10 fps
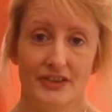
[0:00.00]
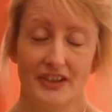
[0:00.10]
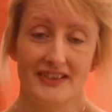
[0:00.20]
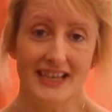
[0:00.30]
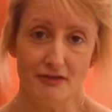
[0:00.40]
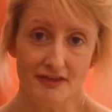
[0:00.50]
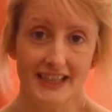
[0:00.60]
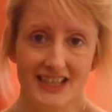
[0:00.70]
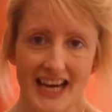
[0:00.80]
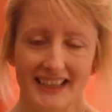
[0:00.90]
So
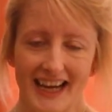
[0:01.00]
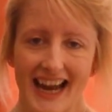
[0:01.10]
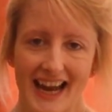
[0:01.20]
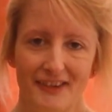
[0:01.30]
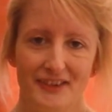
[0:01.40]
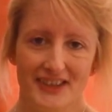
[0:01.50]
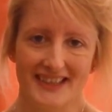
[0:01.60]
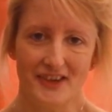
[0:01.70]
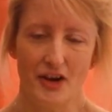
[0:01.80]
definitely check her out, she's